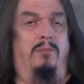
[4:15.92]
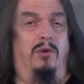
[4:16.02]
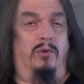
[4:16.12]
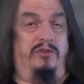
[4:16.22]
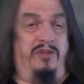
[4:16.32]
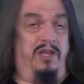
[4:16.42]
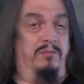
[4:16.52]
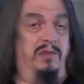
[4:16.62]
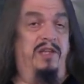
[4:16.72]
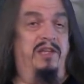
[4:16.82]
but once they
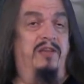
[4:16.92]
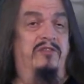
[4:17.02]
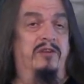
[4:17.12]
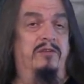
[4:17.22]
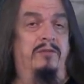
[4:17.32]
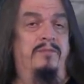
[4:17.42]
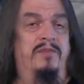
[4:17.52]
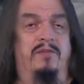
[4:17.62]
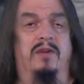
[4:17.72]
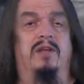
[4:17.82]
complete that circle,
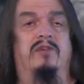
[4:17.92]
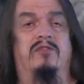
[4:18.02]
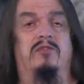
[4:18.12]
the variance